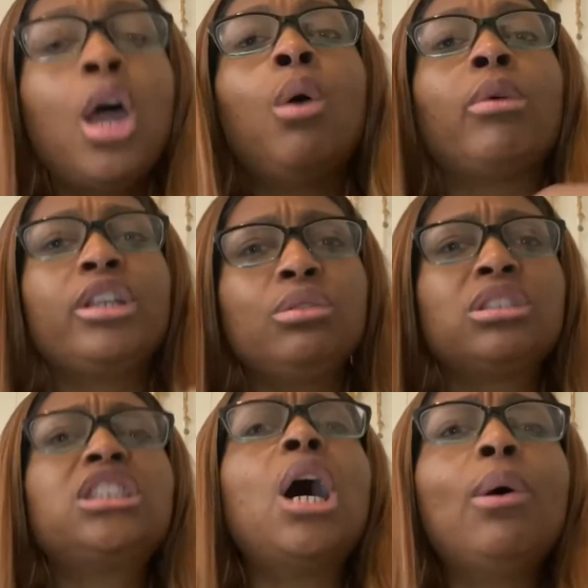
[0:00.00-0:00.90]
When you
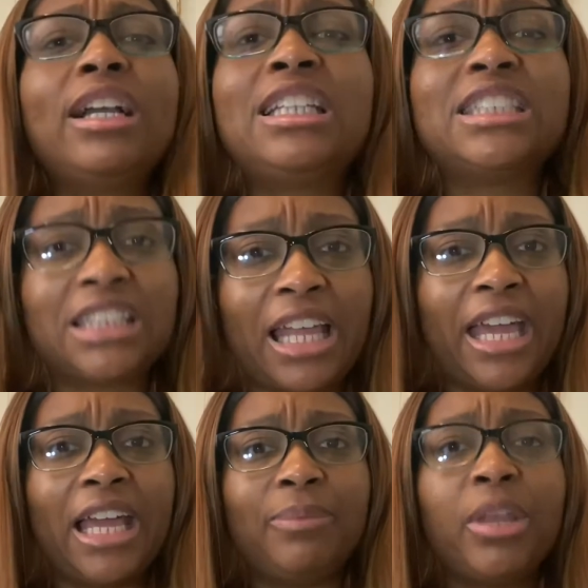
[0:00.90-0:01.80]
sow in this
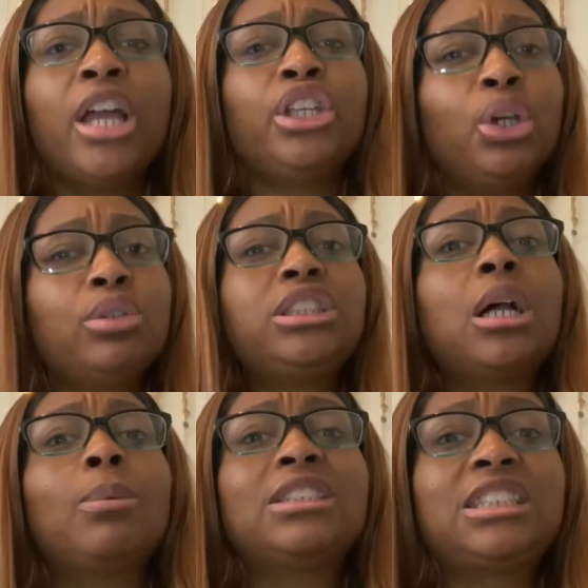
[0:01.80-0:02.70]
land, you
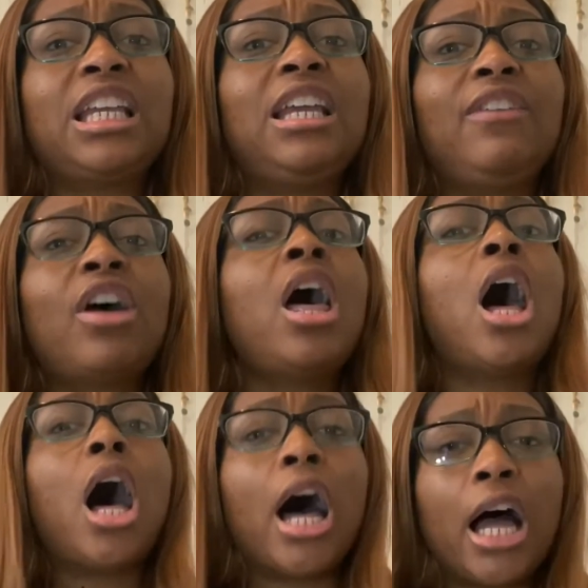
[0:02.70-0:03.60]
shall receive
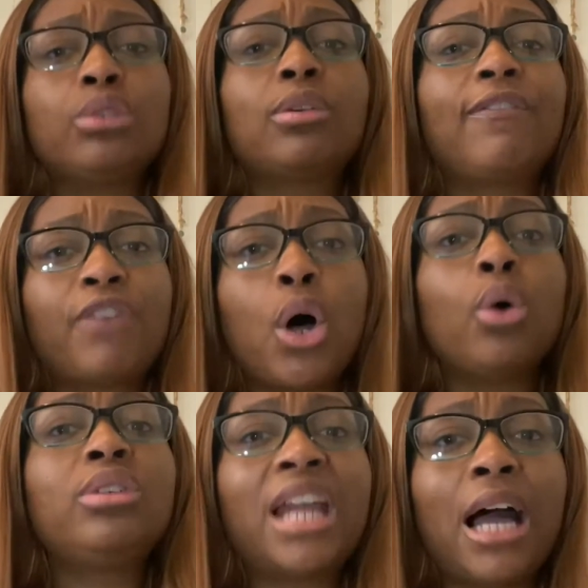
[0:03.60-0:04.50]
a
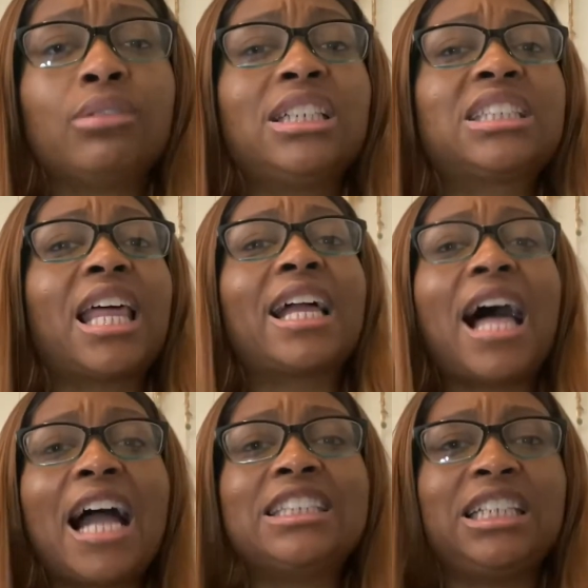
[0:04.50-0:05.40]
hundredfold now, just like
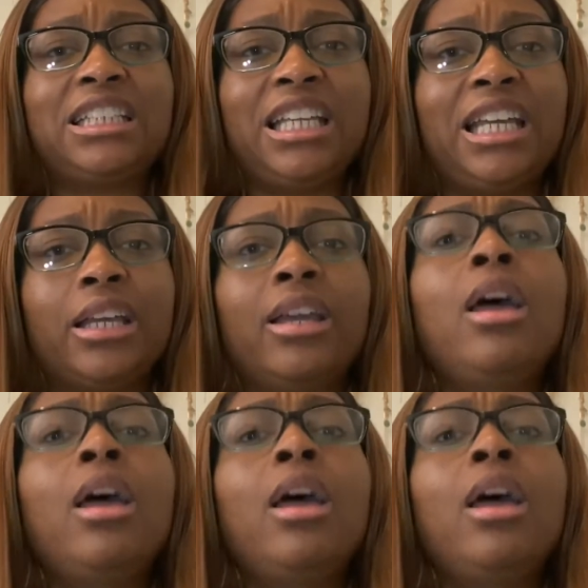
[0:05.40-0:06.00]
Isaac did,